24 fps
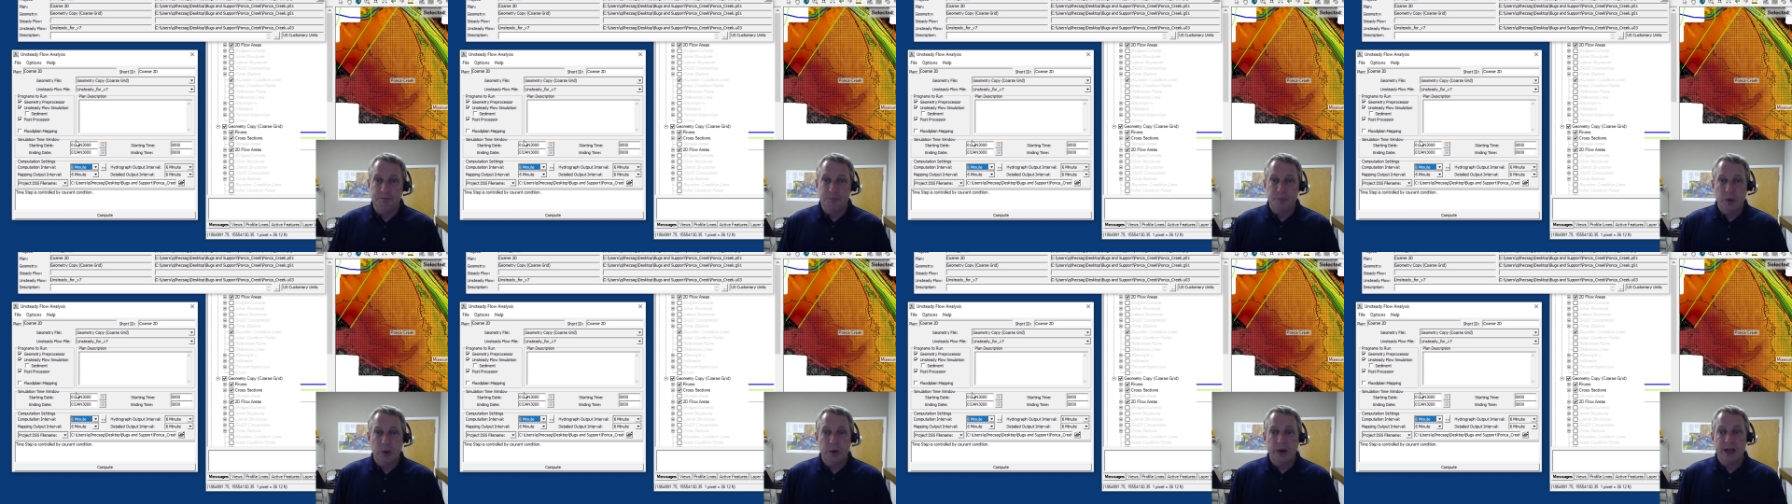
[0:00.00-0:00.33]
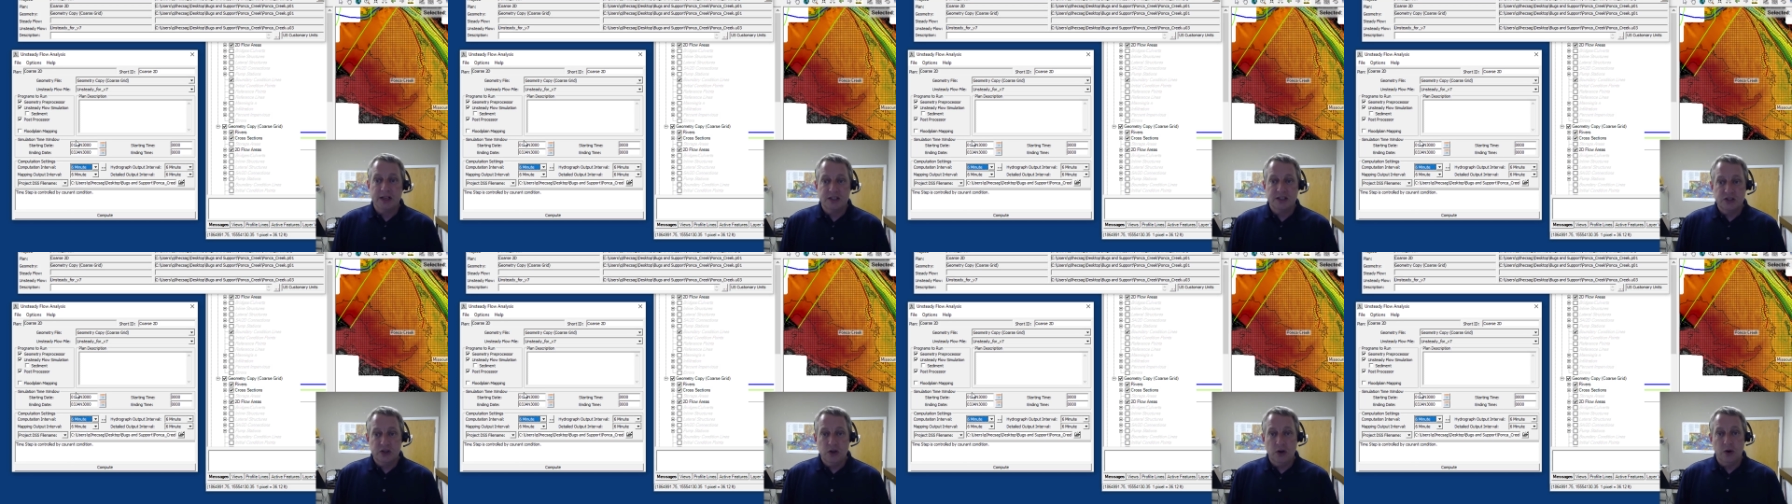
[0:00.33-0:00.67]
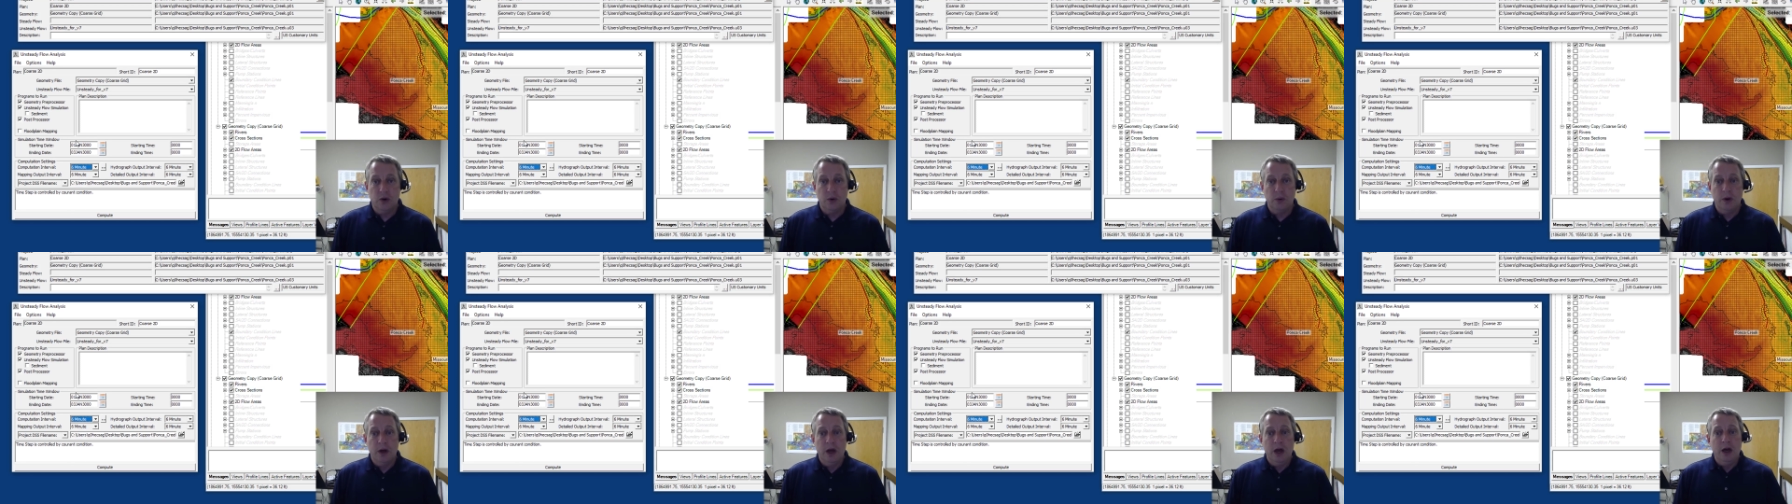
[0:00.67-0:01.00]
Okay,
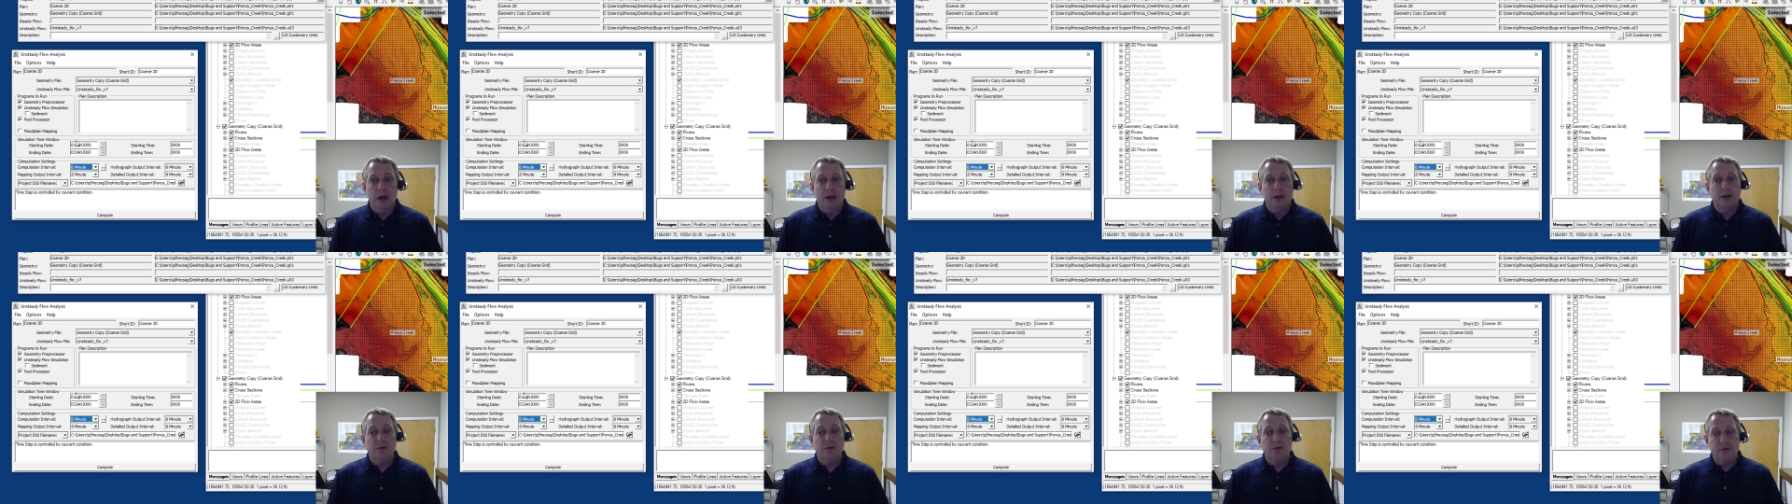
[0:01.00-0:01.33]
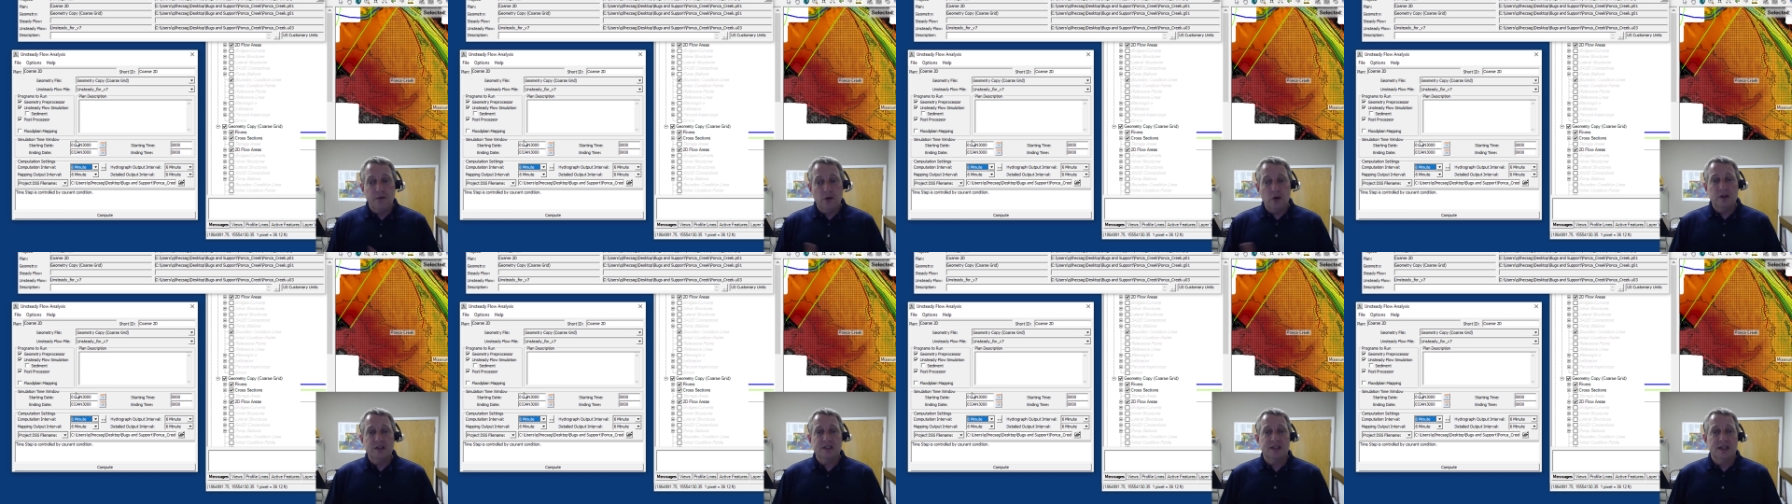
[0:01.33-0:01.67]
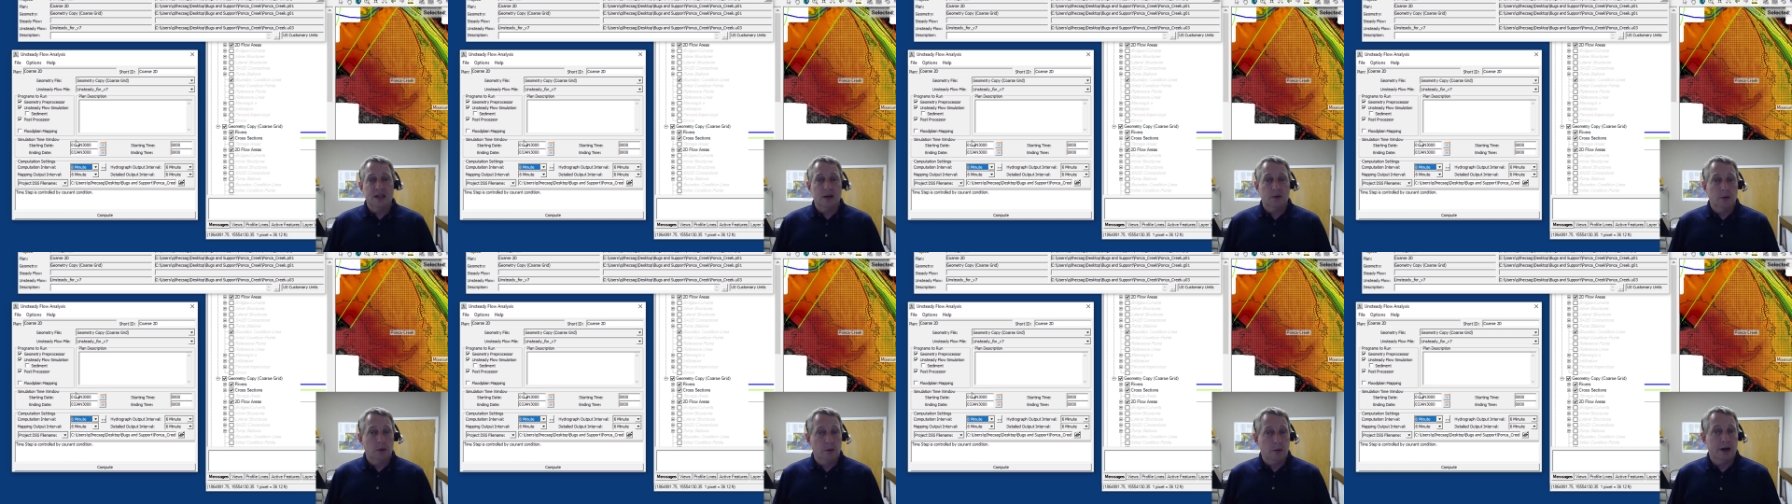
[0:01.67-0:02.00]
so the first
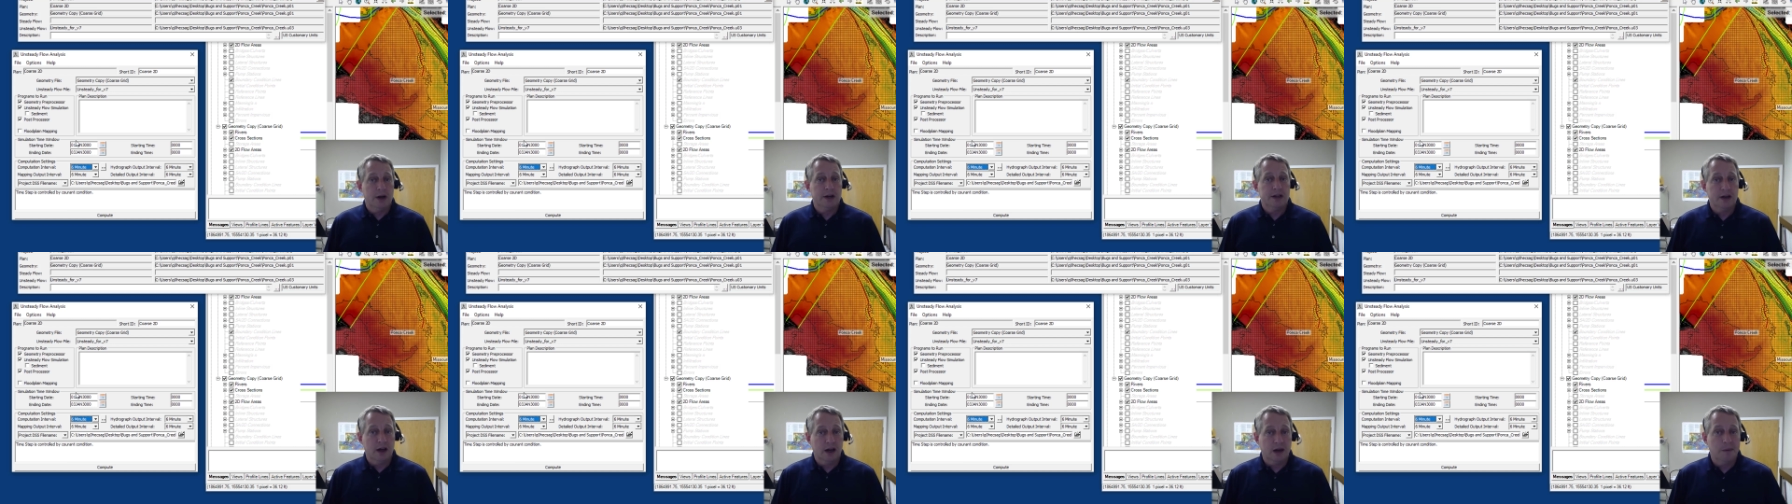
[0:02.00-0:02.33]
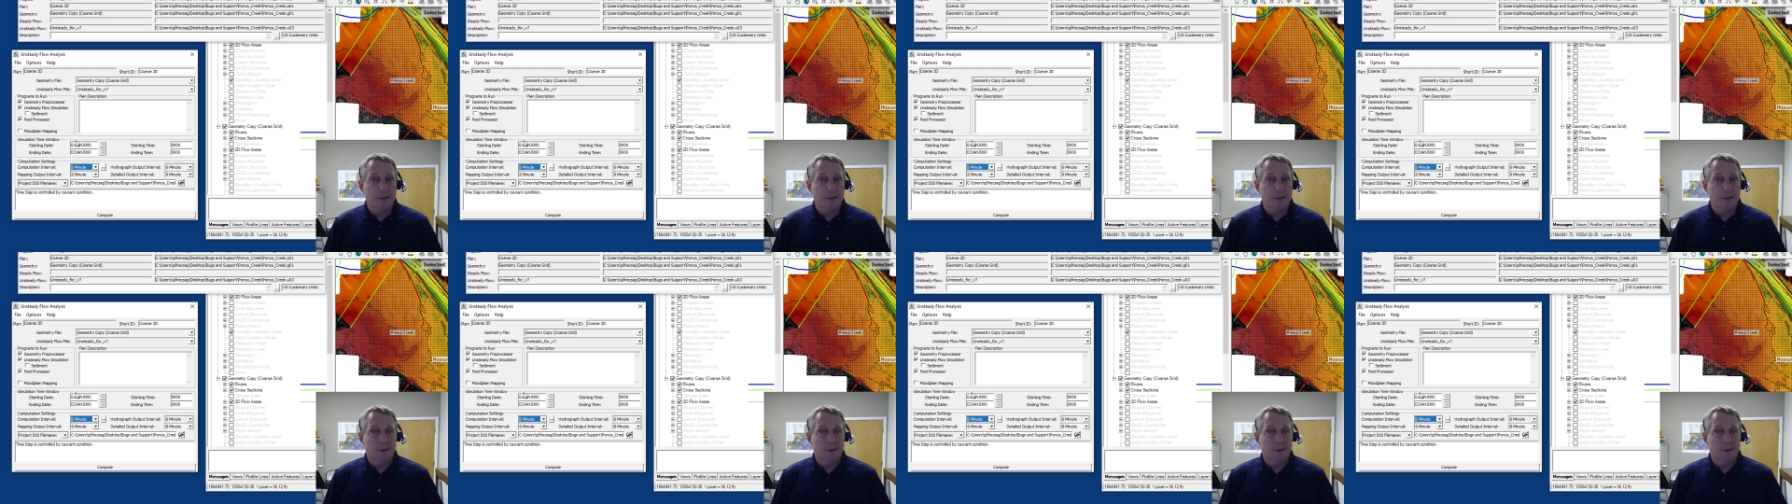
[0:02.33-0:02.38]
thing we want to talk